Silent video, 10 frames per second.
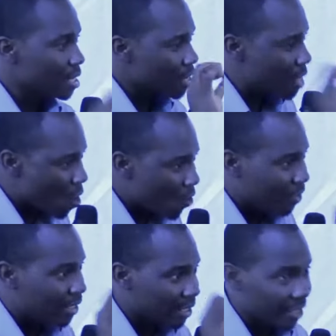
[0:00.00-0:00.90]

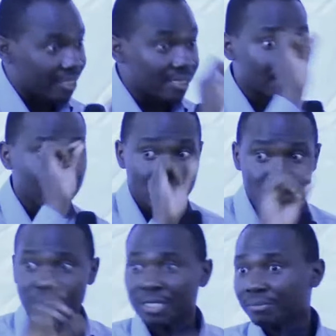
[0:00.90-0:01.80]
God is
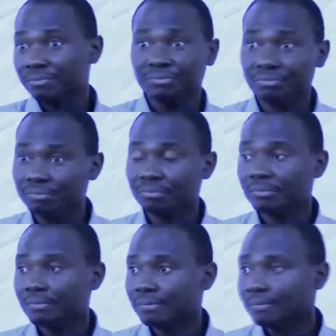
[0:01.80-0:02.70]
good.
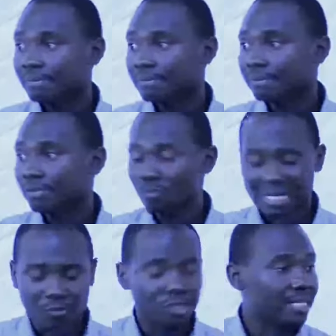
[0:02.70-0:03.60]
No
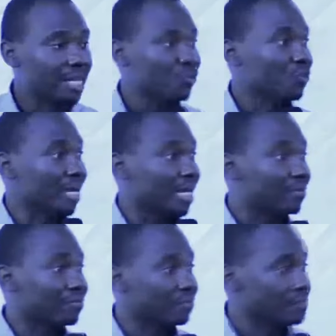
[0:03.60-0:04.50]
matter what he does with my life.